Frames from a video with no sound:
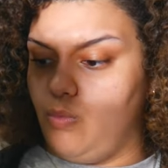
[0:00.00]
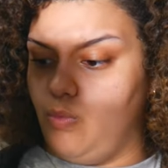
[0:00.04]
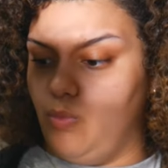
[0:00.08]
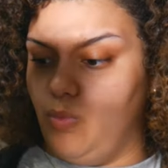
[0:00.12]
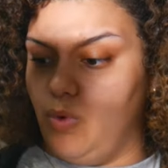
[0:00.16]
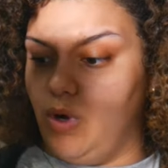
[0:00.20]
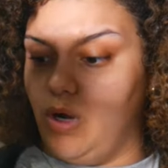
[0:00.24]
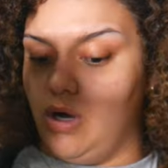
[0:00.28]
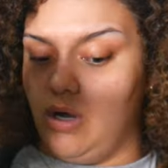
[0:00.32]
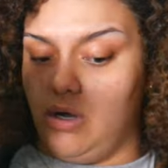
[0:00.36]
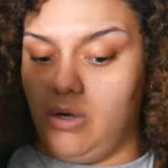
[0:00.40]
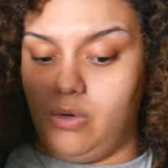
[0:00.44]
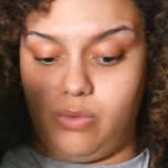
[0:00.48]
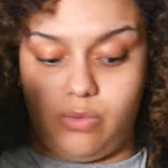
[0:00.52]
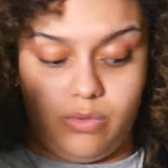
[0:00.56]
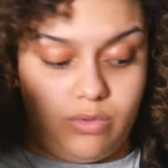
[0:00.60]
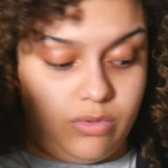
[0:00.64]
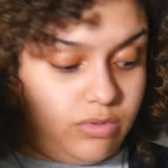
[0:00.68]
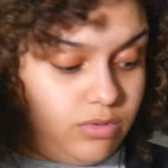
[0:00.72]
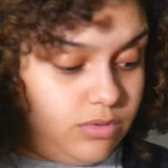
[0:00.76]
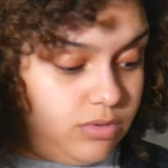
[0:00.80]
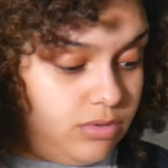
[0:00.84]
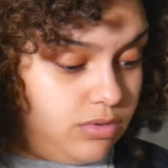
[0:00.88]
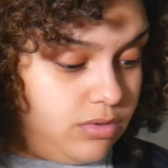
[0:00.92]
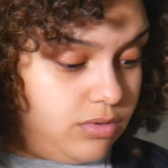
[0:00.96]
Whoa.
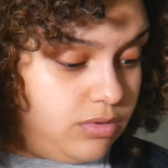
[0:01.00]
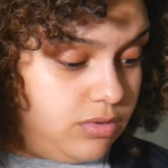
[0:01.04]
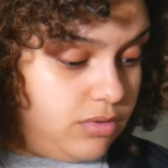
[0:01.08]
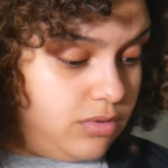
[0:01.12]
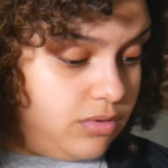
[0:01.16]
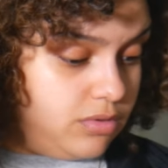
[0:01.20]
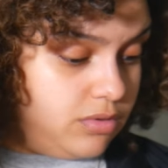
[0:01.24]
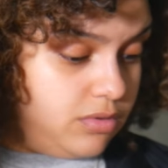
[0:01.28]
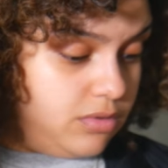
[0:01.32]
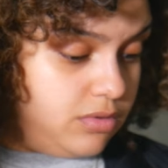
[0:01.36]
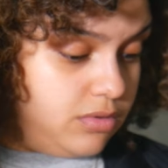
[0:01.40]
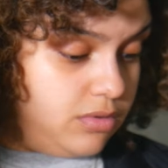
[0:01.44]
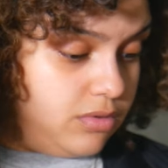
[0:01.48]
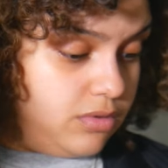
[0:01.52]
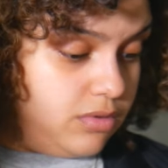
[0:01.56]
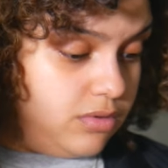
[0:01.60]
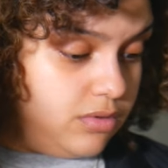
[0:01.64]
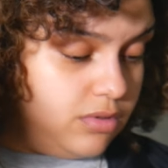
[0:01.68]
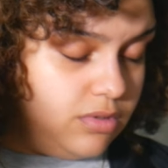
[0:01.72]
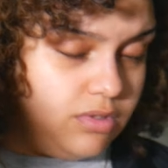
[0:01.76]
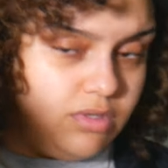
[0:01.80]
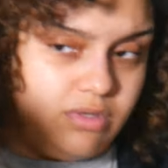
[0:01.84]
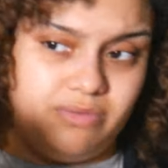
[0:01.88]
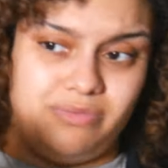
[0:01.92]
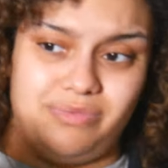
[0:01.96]

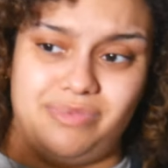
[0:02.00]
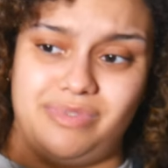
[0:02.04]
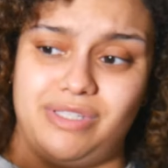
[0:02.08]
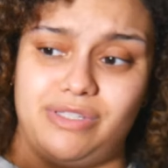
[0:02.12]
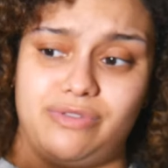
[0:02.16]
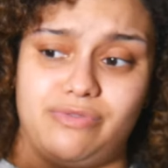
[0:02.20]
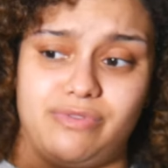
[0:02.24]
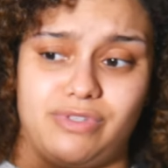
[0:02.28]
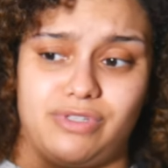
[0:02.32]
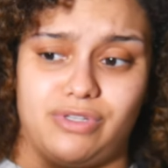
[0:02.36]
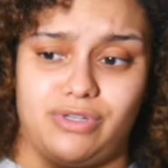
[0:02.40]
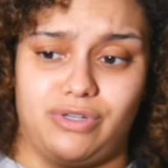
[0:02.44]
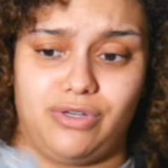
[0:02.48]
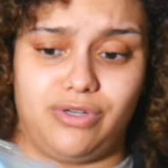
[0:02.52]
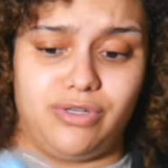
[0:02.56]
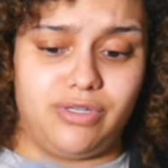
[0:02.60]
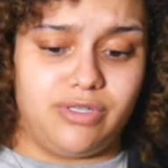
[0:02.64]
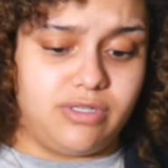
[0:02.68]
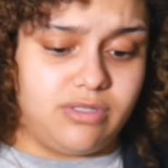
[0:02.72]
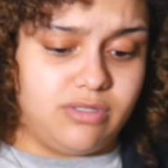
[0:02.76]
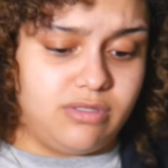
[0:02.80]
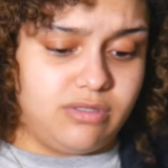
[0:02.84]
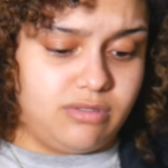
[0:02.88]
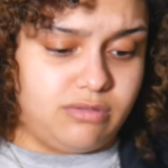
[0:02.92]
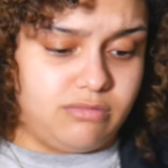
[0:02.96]
Was this returned?
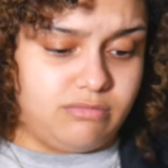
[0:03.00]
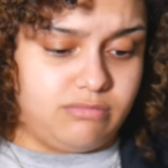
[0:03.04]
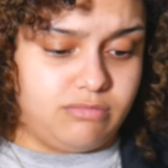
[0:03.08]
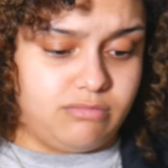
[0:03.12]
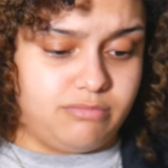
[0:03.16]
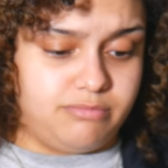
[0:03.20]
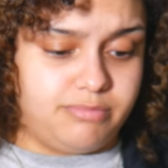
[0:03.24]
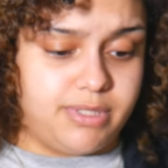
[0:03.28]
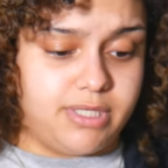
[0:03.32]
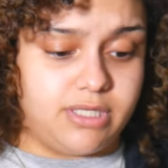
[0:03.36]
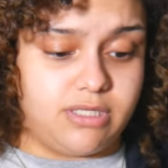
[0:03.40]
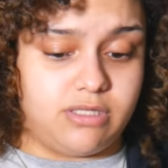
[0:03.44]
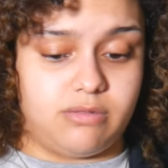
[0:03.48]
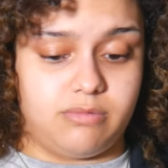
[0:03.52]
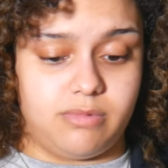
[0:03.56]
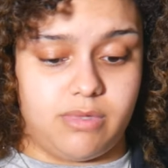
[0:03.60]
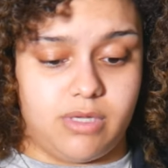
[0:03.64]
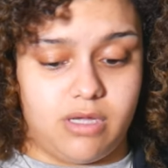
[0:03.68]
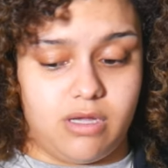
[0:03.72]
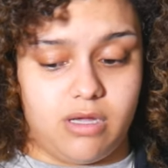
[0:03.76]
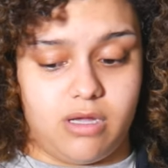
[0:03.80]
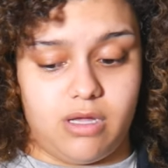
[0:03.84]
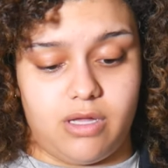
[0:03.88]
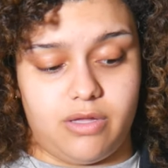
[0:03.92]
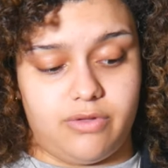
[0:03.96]
Pissed me
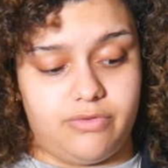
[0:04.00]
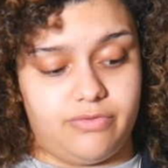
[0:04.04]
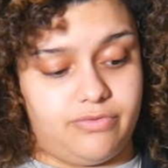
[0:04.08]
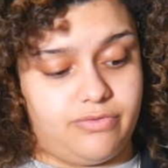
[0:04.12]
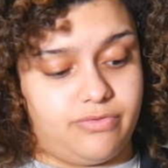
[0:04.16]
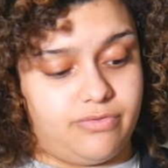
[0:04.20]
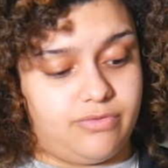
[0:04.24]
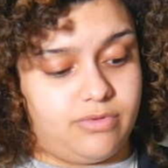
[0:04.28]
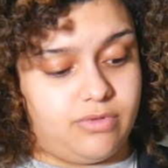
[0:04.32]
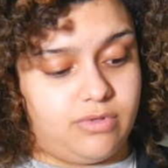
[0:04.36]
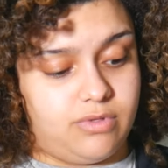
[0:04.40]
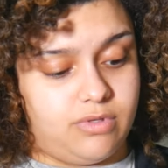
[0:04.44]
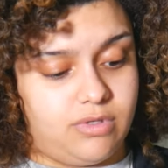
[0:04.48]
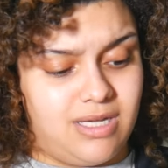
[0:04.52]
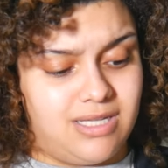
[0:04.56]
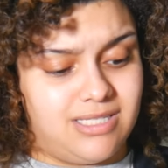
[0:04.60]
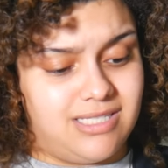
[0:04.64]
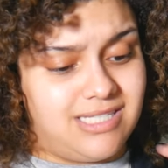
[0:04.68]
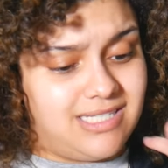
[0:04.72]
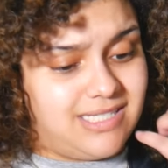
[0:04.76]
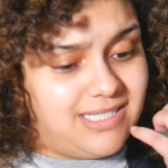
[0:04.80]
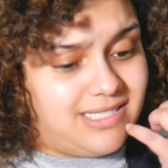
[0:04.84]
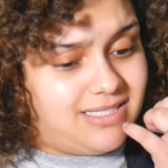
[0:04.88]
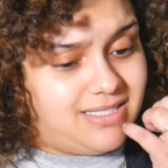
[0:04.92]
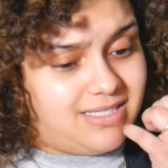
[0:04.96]
off. Because
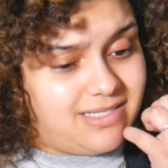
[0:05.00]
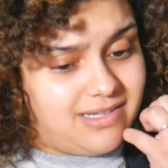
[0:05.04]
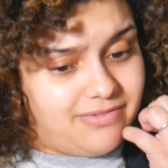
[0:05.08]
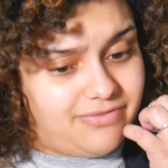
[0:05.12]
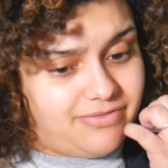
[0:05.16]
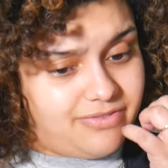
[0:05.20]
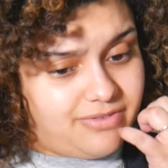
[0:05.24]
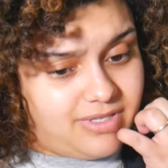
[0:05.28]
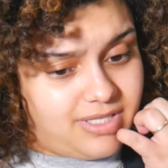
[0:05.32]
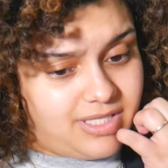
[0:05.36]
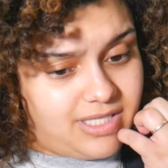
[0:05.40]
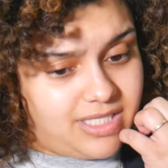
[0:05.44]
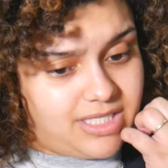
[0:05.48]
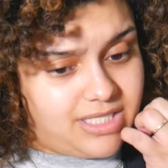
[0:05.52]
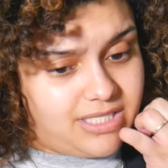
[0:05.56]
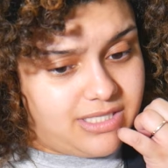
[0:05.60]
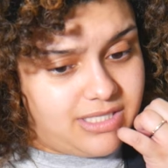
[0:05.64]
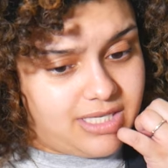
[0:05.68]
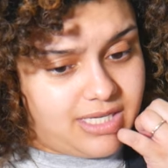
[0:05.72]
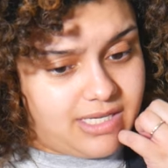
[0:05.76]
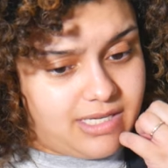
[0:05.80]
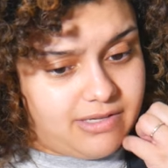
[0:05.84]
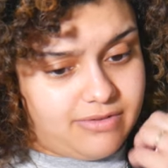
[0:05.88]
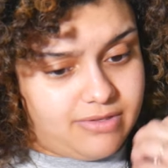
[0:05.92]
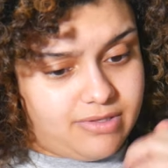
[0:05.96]
it definitely should
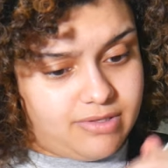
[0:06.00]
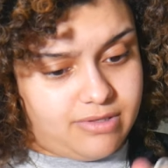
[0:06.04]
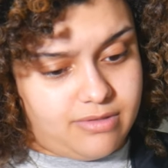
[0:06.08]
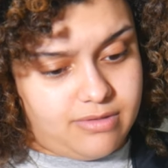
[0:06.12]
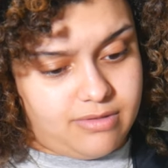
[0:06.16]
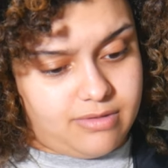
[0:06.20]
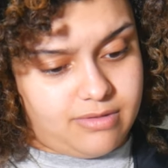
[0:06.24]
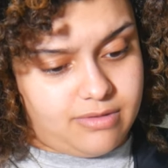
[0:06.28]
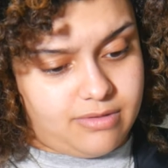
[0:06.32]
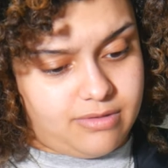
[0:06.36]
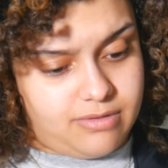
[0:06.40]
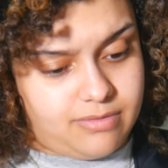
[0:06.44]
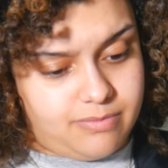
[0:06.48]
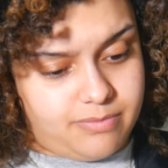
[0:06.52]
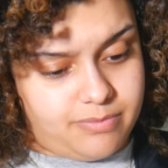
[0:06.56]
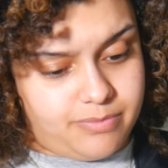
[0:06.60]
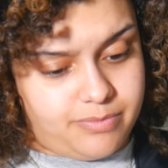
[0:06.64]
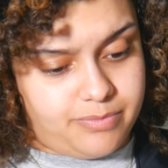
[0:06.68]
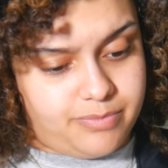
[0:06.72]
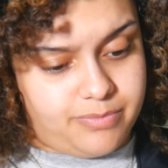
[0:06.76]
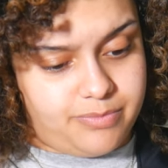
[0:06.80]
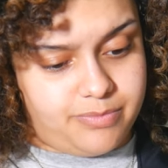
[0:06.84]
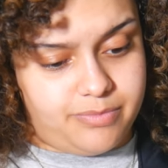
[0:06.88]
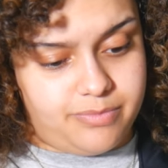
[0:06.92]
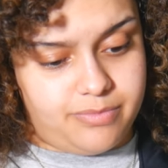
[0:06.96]
have a...
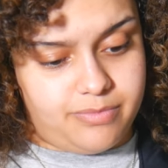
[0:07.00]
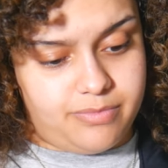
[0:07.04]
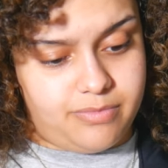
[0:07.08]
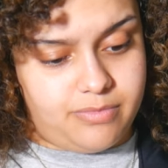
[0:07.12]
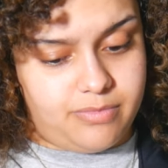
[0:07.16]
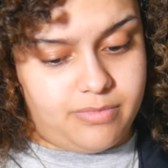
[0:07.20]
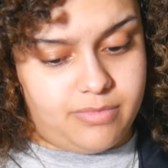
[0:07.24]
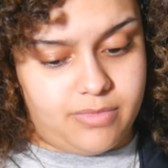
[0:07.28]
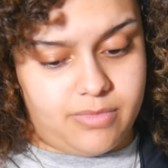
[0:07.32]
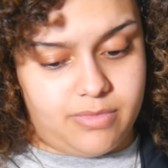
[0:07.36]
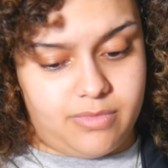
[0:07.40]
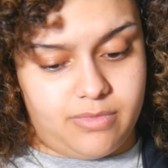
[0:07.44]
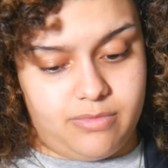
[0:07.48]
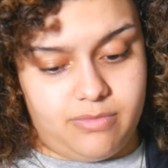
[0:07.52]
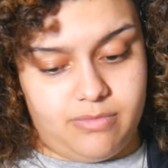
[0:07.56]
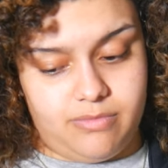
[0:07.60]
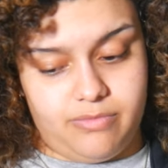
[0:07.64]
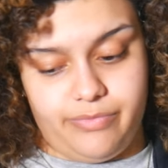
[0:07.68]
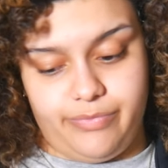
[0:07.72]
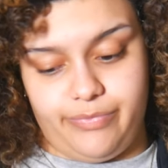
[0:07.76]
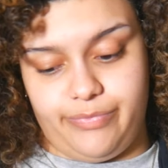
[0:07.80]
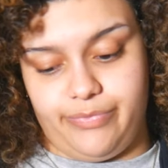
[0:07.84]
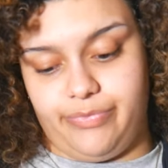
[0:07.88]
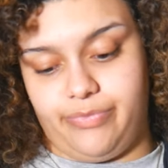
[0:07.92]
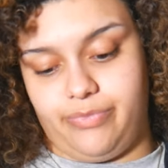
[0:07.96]
Mm-hmm.
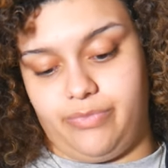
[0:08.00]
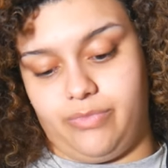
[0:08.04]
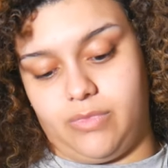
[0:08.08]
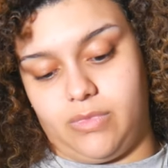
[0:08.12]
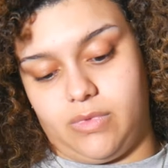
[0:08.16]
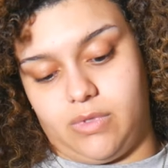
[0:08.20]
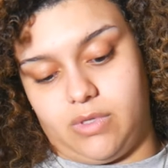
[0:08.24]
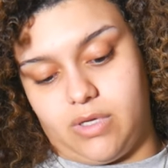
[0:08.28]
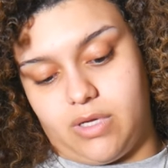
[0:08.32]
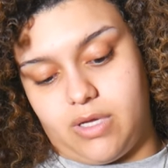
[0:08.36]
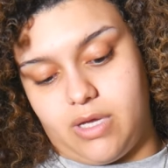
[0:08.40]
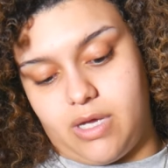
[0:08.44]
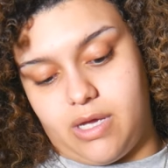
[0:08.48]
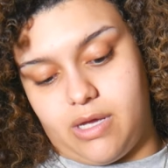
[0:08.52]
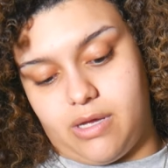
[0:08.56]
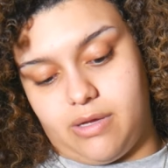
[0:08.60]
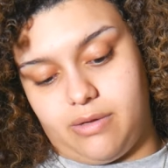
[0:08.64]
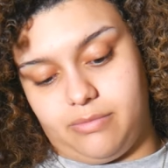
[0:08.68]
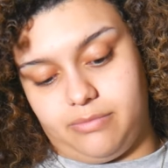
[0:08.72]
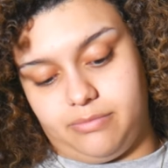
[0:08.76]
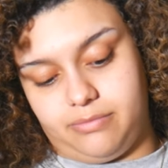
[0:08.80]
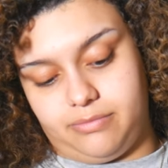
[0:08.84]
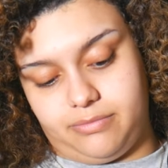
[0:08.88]
Okay.